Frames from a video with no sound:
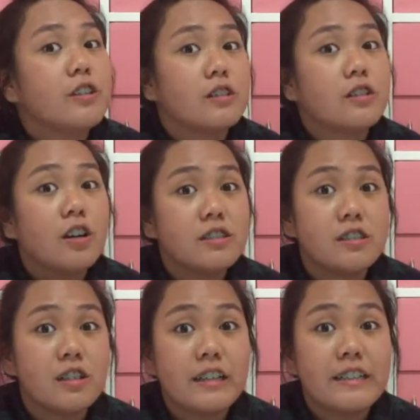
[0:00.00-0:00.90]
that
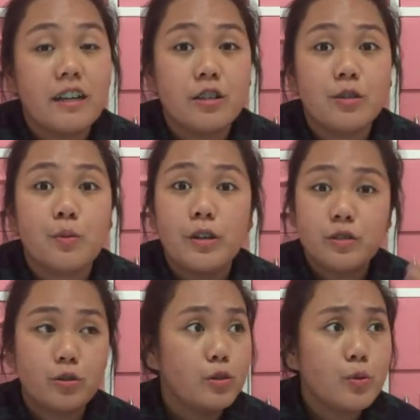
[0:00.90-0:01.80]
constantly tell you what
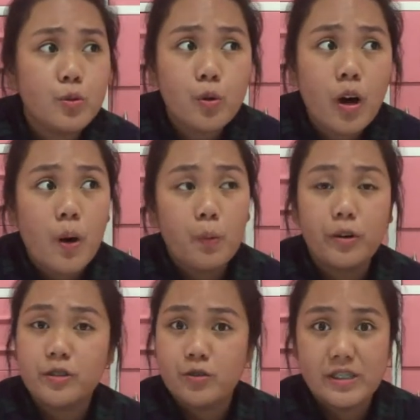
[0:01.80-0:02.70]
to do,
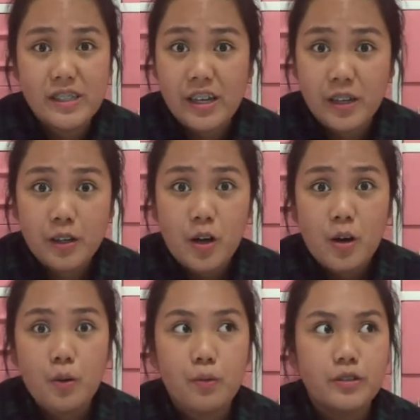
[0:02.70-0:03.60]
what to say,
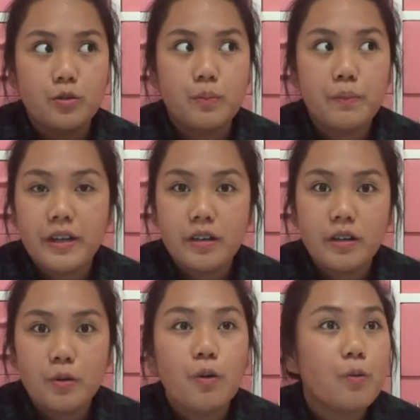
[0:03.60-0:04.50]
what to
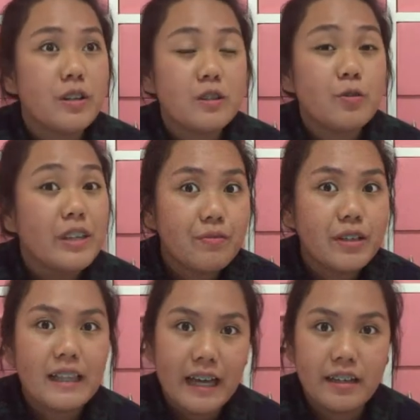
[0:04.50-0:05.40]
be, what to
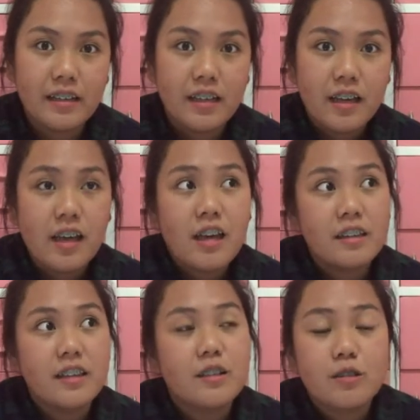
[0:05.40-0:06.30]
even like,
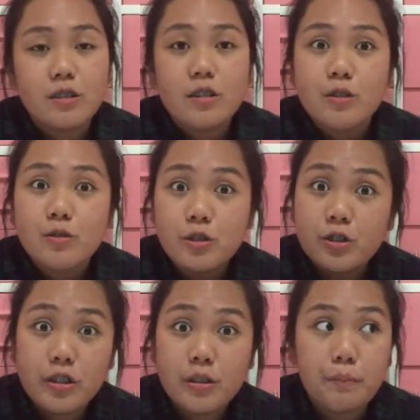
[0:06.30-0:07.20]
then you
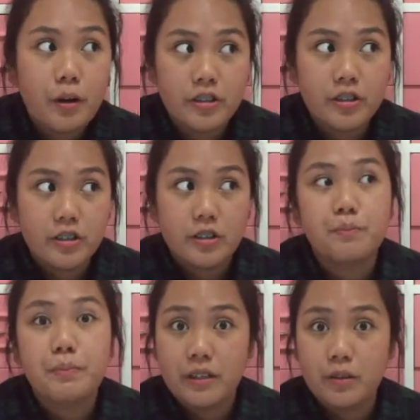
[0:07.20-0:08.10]
shouldn't bother
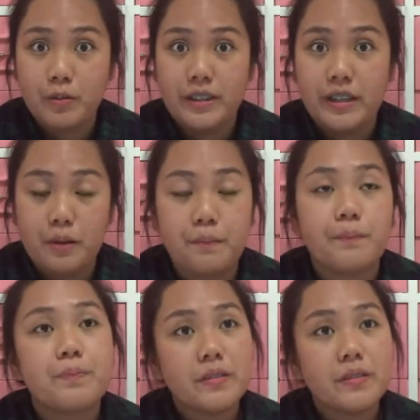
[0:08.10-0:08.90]
being with them.